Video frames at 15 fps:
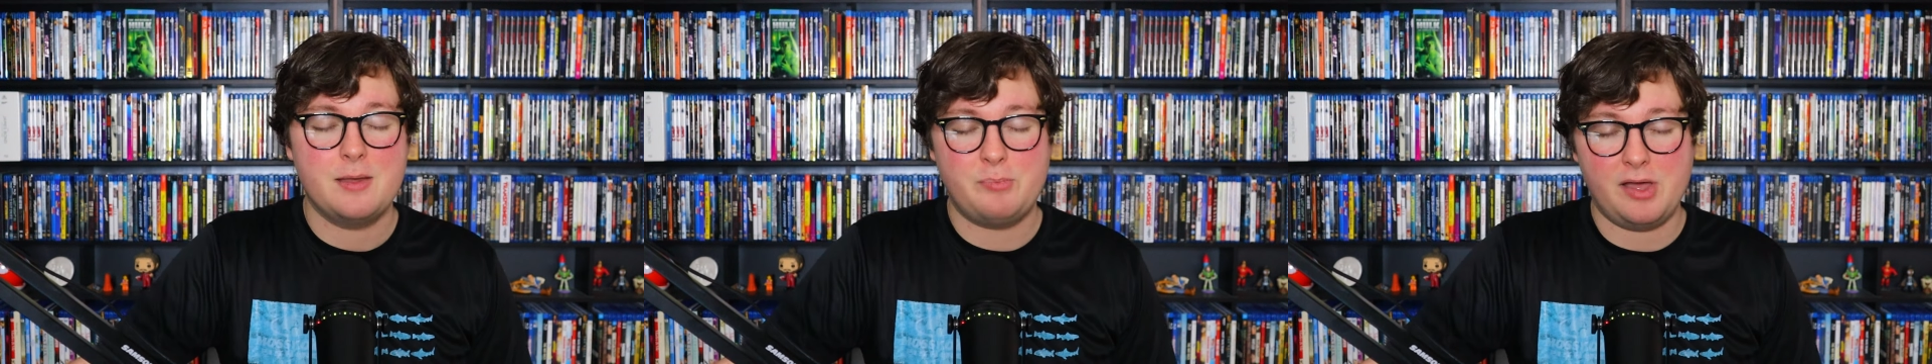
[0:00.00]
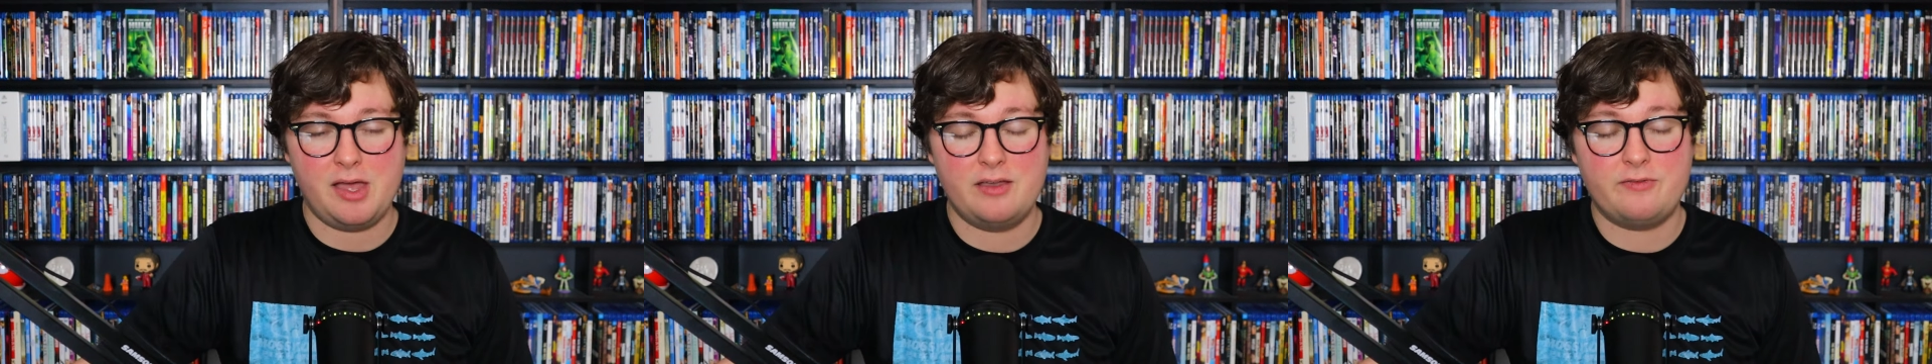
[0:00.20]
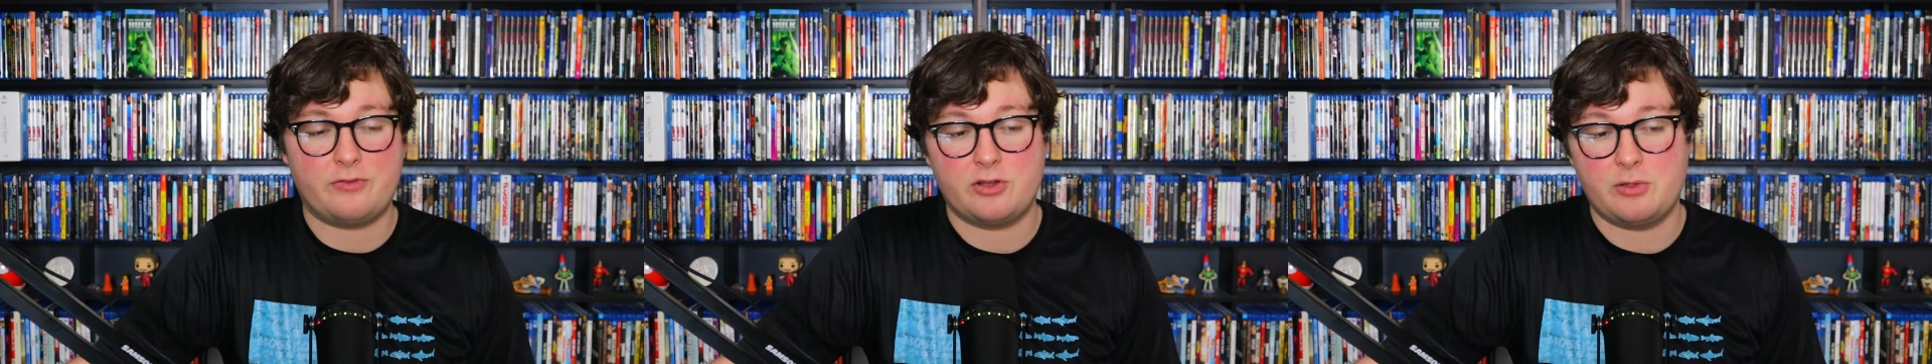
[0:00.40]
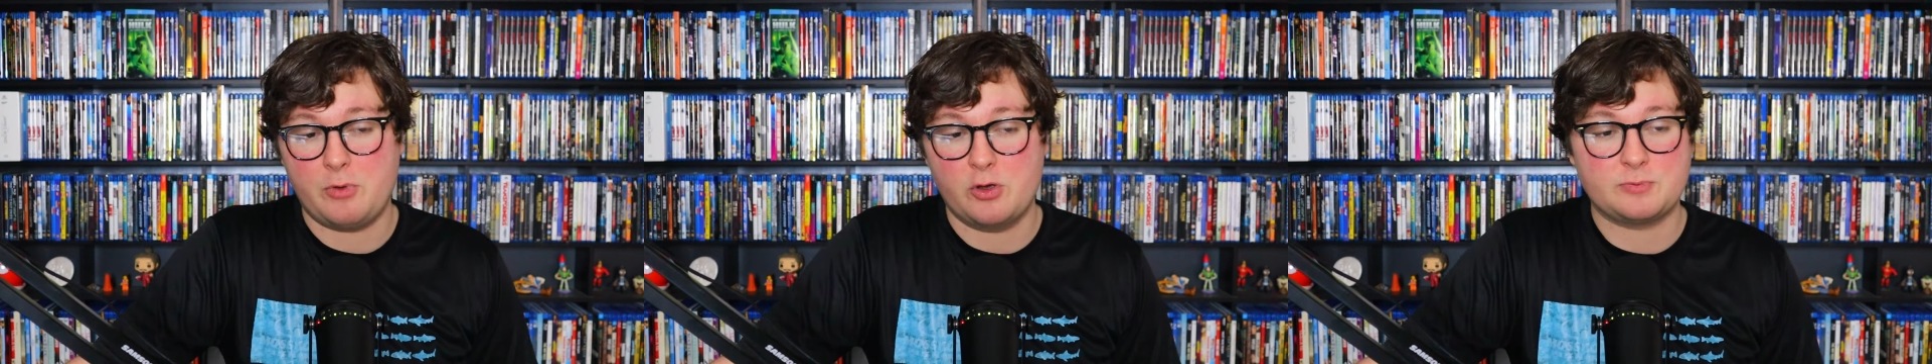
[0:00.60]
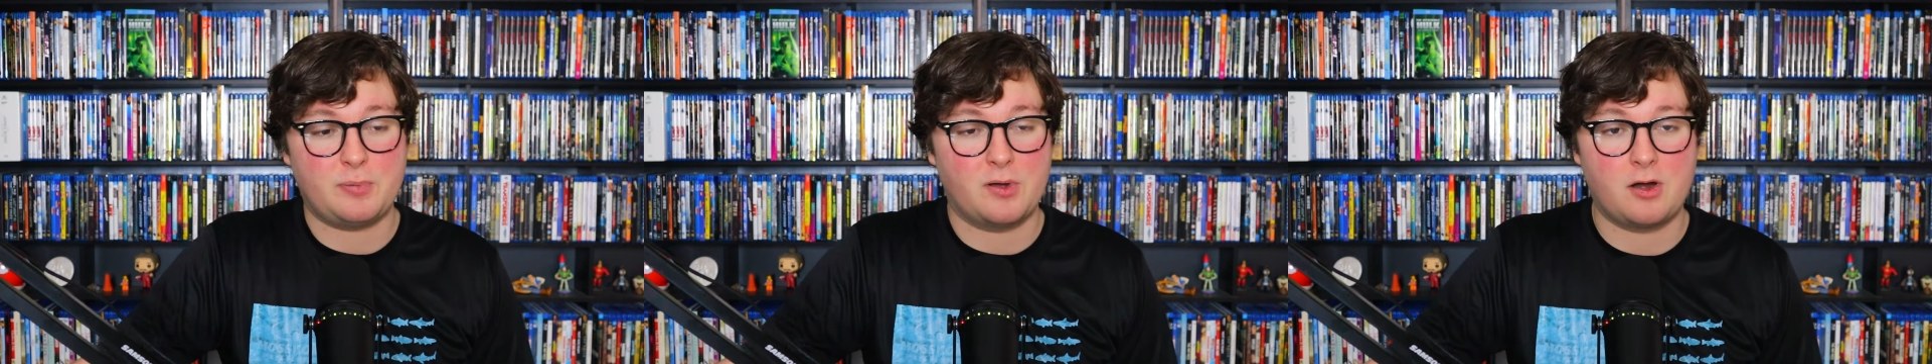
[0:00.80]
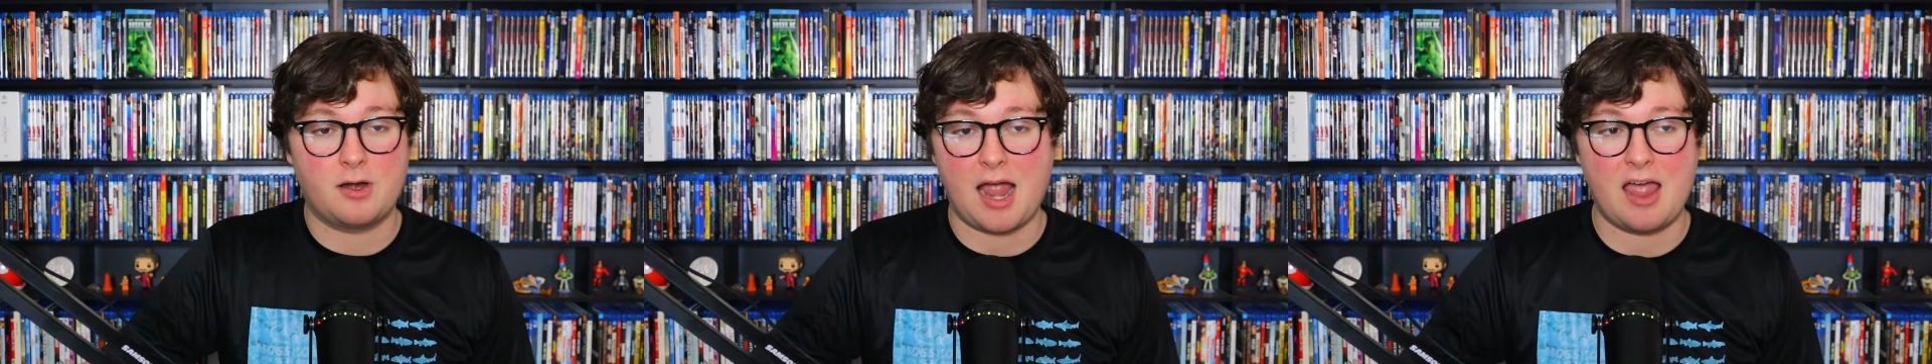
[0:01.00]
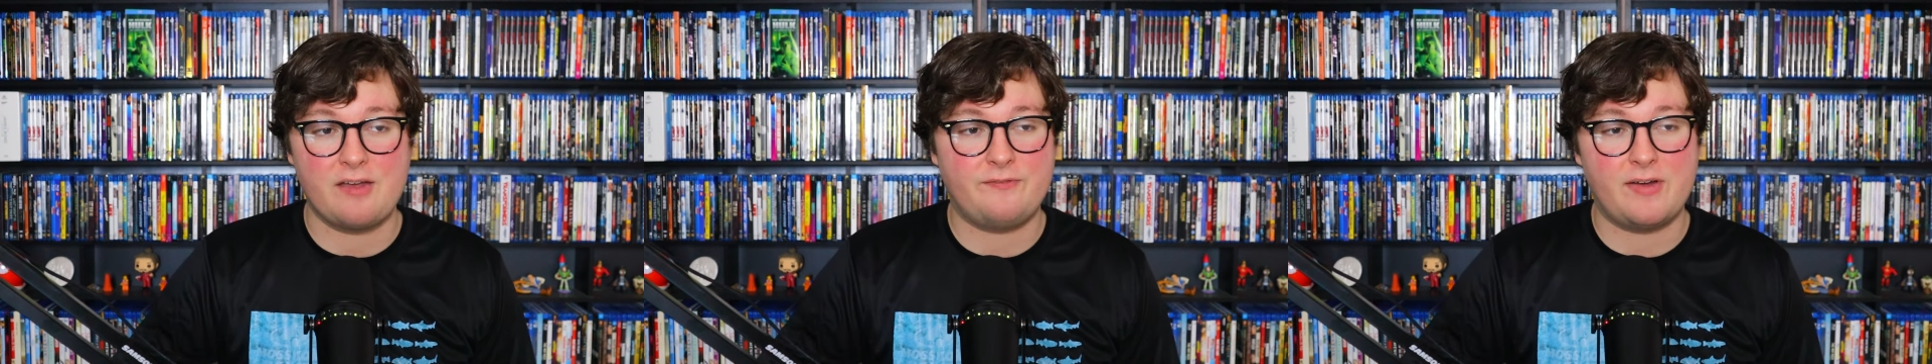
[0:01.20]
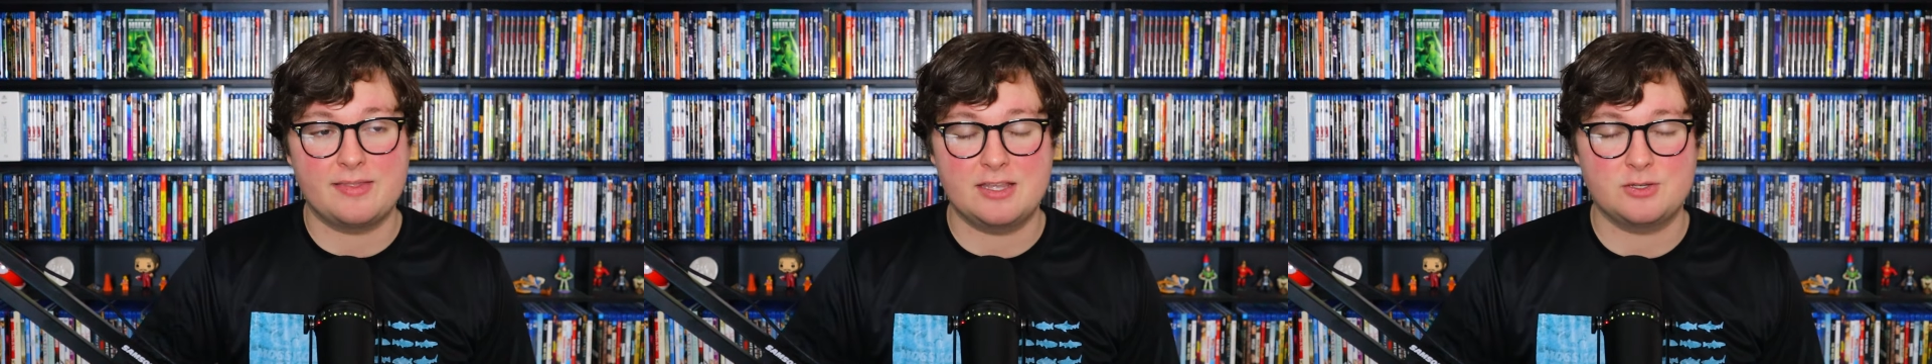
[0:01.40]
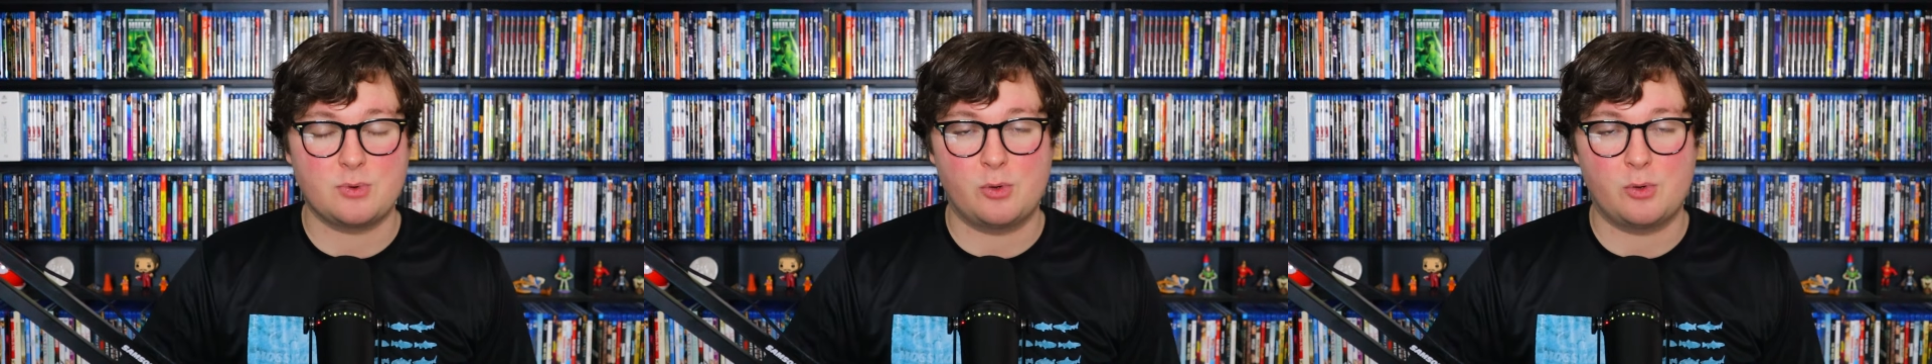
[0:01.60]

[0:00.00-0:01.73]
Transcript: But for the most part, I find these